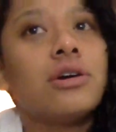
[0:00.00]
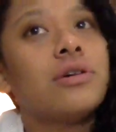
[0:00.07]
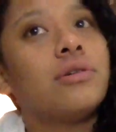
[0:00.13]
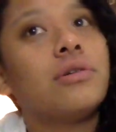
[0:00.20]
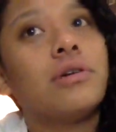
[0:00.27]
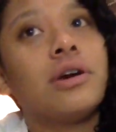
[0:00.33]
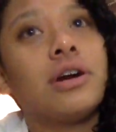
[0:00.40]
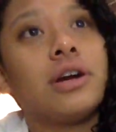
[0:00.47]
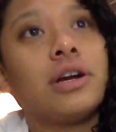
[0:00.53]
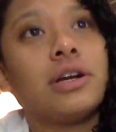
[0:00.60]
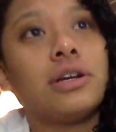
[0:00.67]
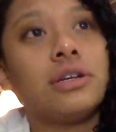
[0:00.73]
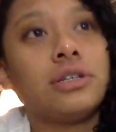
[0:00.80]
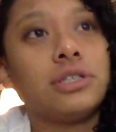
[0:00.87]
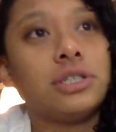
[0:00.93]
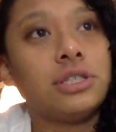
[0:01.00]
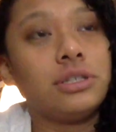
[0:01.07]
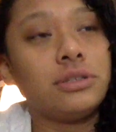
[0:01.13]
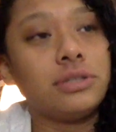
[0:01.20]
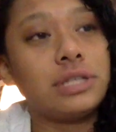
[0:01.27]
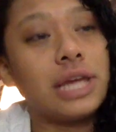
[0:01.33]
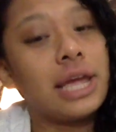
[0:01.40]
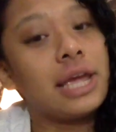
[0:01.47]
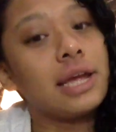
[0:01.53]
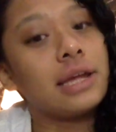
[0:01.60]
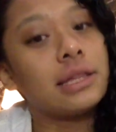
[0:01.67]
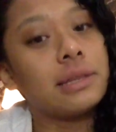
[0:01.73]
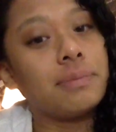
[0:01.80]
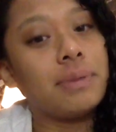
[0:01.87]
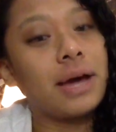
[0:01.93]
Or do you
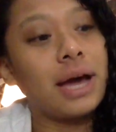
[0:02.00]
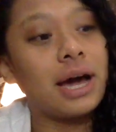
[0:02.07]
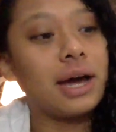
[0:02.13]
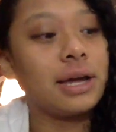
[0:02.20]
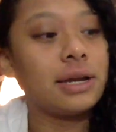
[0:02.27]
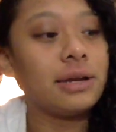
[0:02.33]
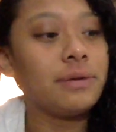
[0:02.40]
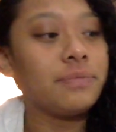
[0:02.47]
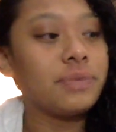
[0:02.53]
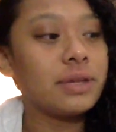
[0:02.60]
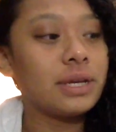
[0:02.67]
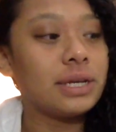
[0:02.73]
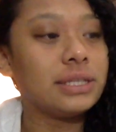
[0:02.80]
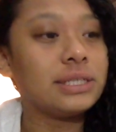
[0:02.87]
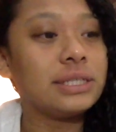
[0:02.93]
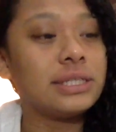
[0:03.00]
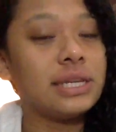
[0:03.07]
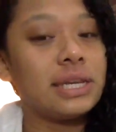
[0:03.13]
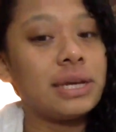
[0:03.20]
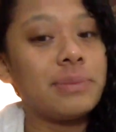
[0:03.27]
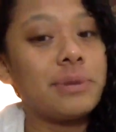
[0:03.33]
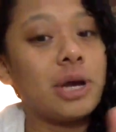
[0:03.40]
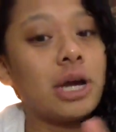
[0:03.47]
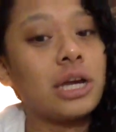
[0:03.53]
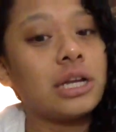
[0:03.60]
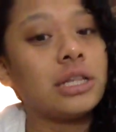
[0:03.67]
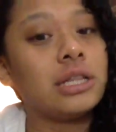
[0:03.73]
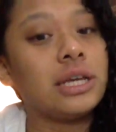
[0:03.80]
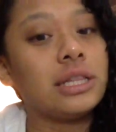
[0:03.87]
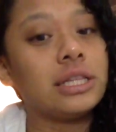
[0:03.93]
take the bad and say, I'm not going
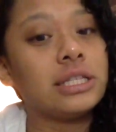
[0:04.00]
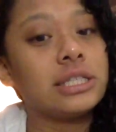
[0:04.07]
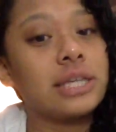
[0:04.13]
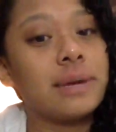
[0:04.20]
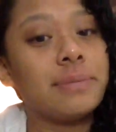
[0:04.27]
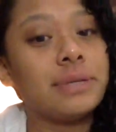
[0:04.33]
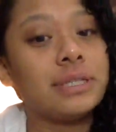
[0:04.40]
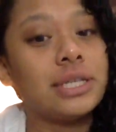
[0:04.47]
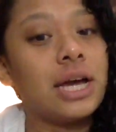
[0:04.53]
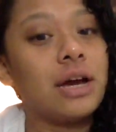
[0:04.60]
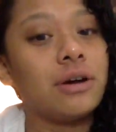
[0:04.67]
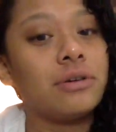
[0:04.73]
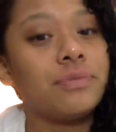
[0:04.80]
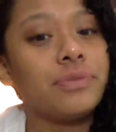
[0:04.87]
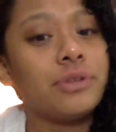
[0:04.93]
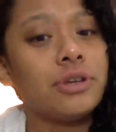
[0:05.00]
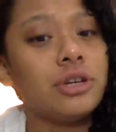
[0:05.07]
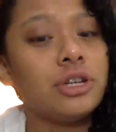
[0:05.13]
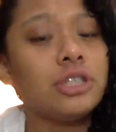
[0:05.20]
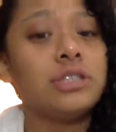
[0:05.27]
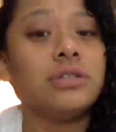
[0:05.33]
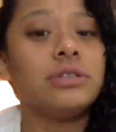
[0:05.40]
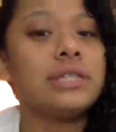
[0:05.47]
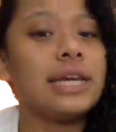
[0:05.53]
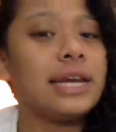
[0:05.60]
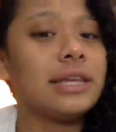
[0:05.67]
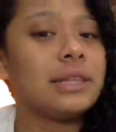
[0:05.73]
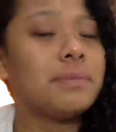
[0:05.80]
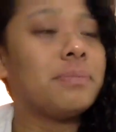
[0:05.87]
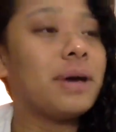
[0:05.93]
to let this get me down? Do you
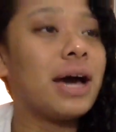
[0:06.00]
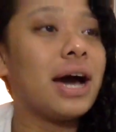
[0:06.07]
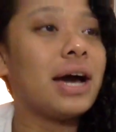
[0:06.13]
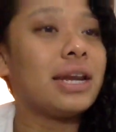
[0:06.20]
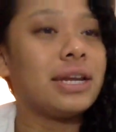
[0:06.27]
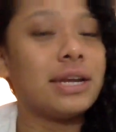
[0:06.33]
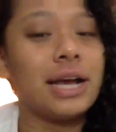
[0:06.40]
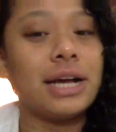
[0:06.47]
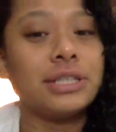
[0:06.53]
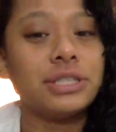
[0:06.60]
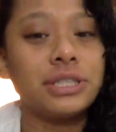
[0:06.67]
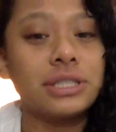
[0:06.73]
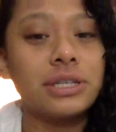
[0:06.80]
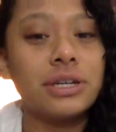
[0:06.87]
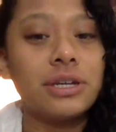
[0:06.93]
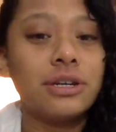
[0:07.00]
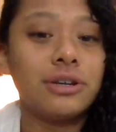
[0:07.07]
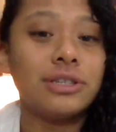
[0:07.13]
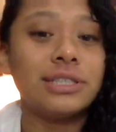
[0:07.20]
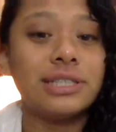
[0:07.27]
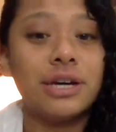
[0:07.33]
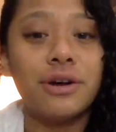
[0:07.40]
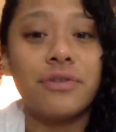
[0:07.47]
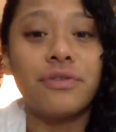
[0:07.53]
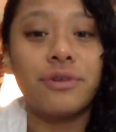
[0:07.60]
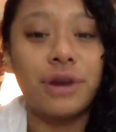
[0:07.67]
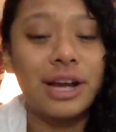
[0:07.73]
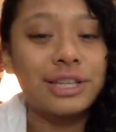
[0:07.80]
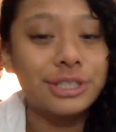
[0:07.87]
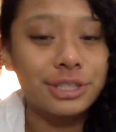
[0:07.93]
take the bad and ask yourself or
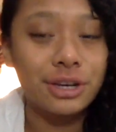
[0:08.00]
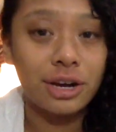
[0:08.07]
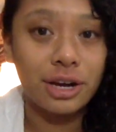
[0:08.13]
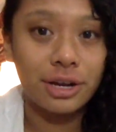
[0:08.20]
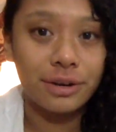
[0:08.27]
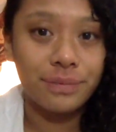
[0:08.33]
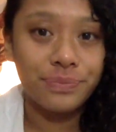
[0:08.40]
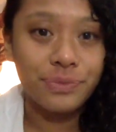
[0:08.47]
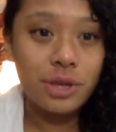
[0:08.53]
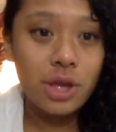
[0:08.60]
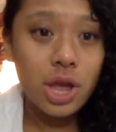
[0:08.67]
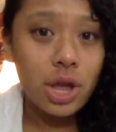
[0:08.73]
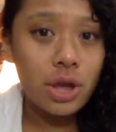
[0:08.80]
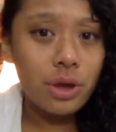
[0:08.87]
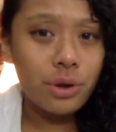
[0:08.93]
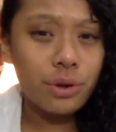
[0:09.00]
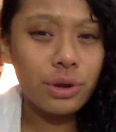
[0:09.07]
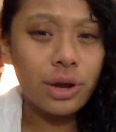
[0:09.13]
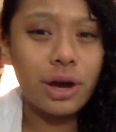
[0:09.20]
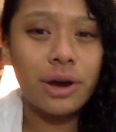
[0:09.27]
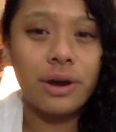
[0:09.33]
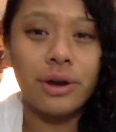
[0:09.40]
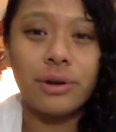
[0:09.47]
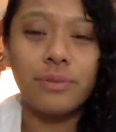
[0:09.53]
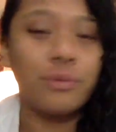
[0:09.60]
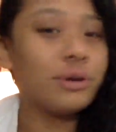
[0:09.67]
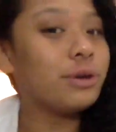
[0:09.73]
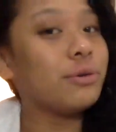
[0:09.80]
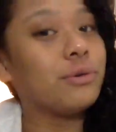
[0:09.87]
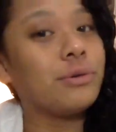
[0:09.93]
ask God,
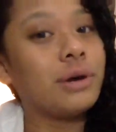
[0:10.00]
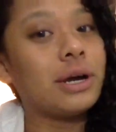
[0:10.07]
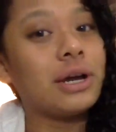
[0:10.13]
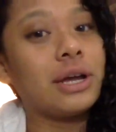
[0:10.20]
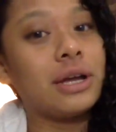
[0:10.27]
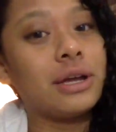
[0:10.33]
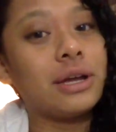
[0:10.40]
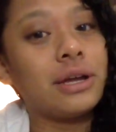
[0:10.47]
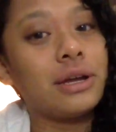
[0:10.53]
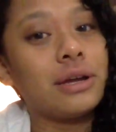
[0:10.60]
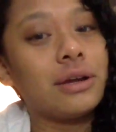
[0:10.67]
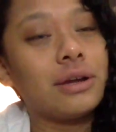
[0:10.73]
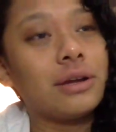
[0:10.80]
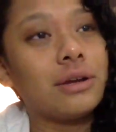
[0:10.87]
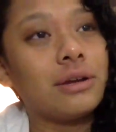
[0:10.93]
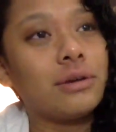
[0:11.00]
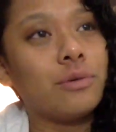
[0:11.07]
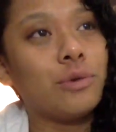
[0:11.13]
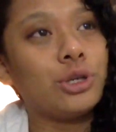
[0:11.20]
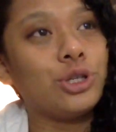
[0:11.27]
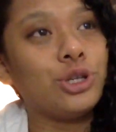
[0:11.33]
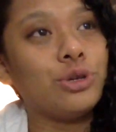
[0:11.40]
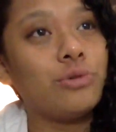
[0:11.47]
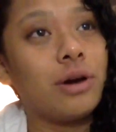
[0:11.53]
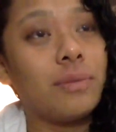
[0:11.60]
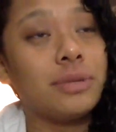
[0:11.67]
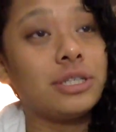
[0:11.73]
what do you want me